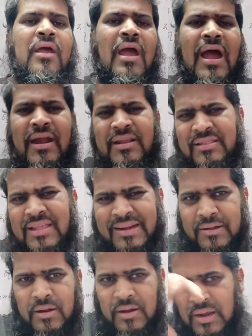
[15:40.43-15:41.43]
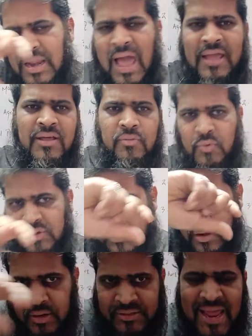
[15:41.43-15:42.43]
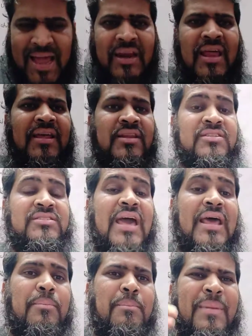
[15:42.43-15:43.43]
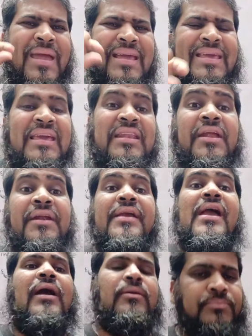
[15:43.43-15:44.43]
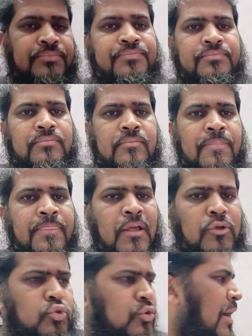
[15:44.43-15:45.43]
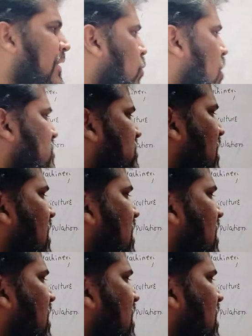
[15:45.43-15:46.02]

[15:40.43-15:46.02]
and in that lion, one the tagline is there, Make in India. So that was